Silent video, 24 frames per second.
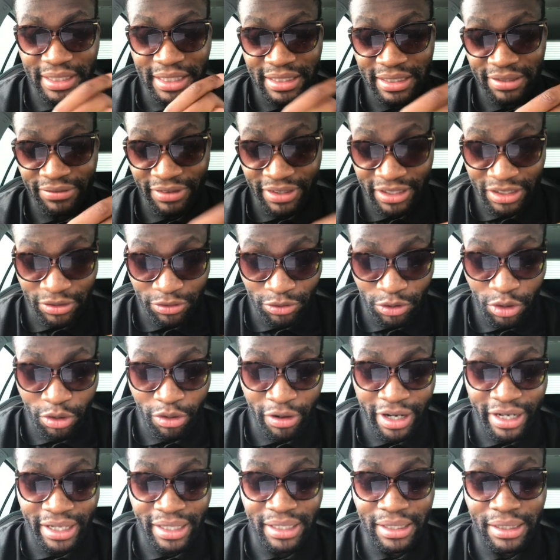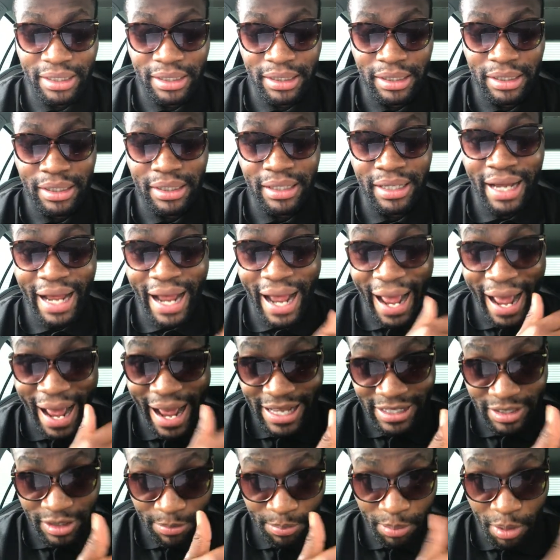slash invasion of Ukraine
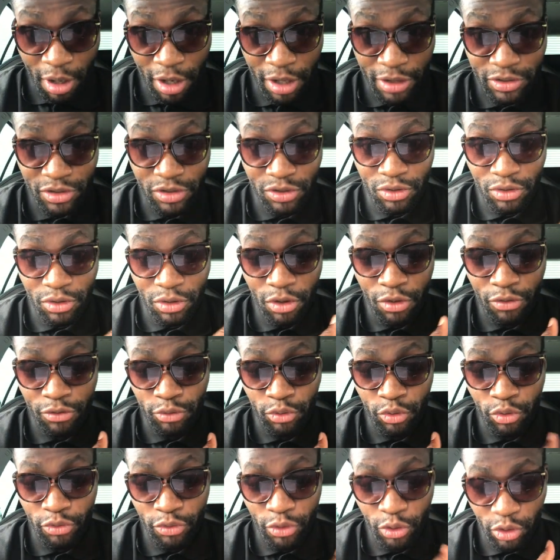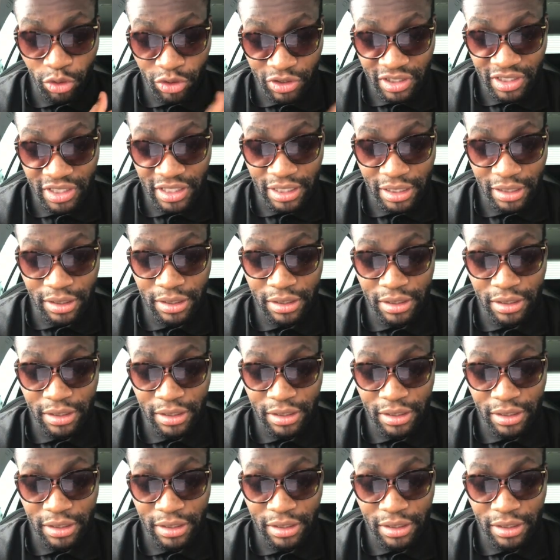as a part of Nouveau Russia.